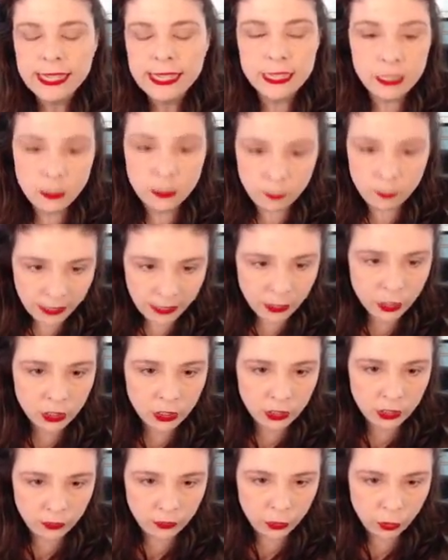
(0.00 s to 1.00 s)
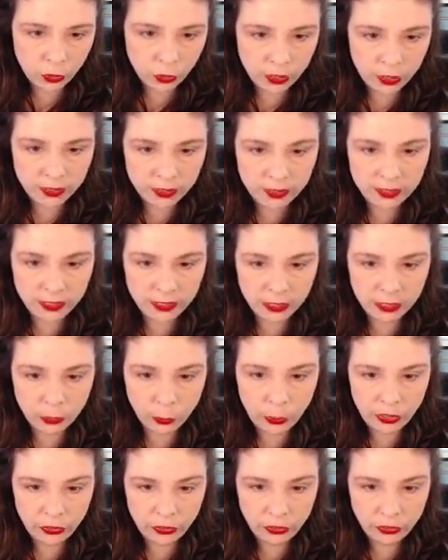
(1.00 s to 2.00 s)
especially if you try to stick
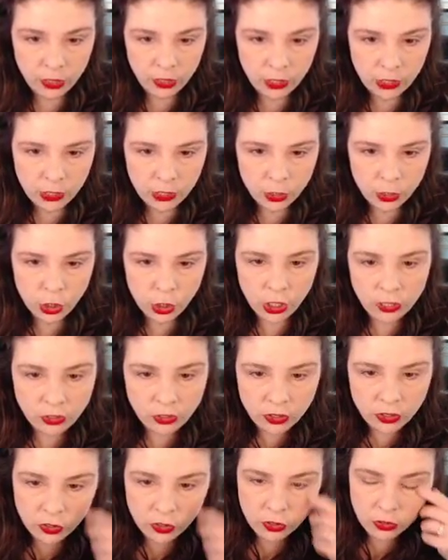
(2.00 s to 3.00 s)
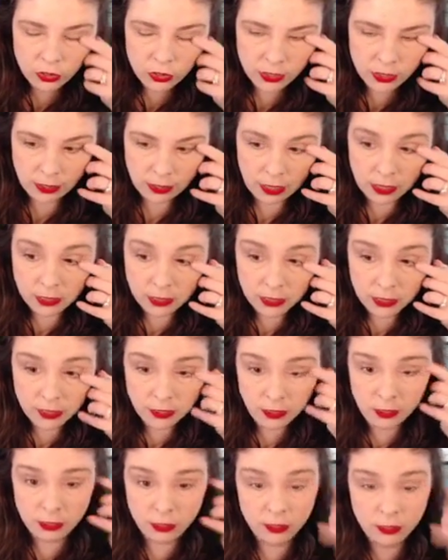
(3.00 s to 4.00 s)
with just those
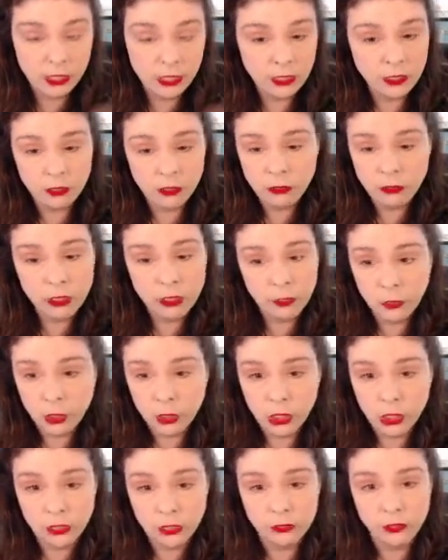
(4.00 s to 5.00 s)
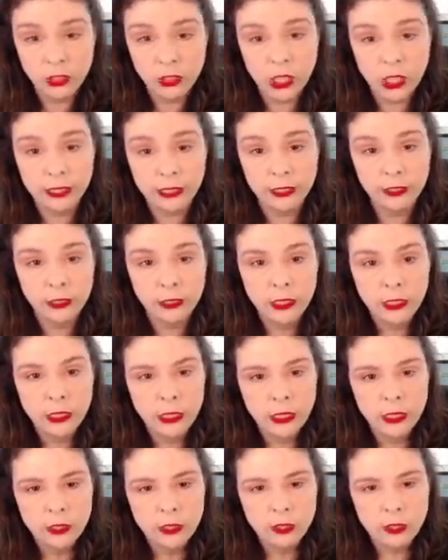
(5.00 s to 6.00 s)
sconces because they don't give a lot of light.
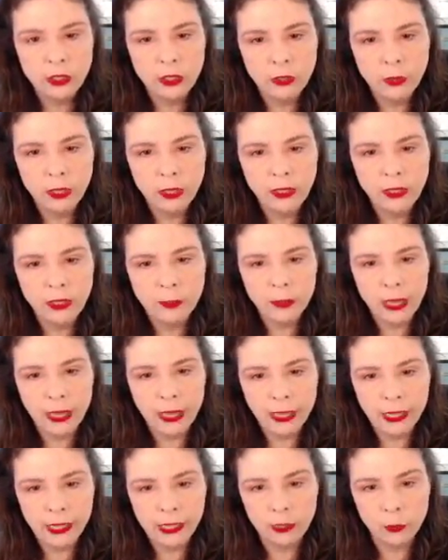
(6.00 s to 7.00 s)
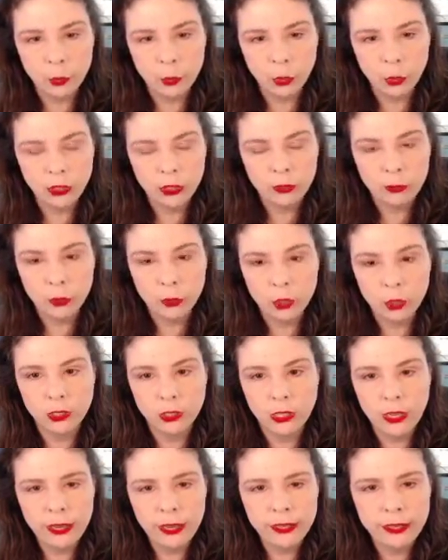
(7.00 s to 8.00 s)
So you end up adding more and more
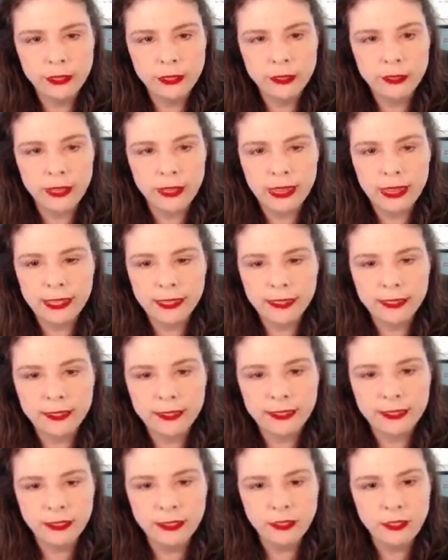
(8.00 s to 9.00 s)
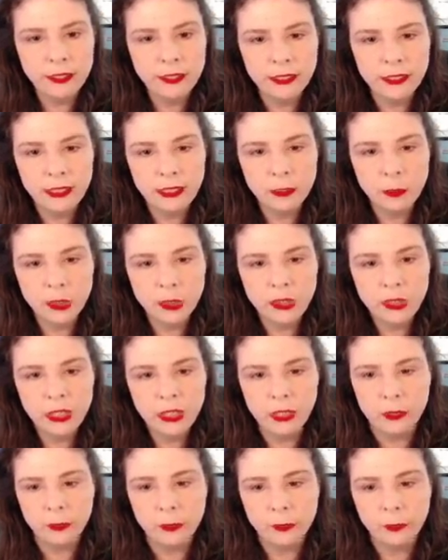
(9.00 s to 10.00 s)
lights and it still seems
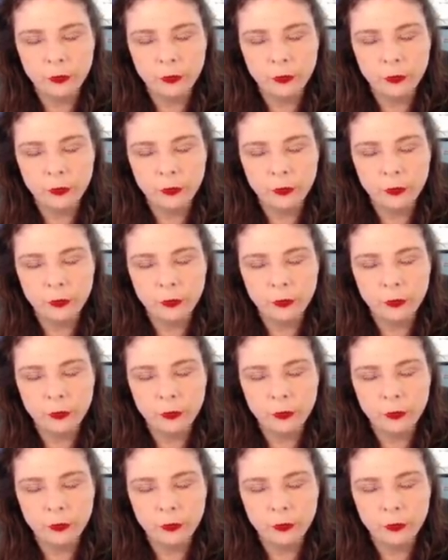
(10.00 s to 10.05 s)
dim.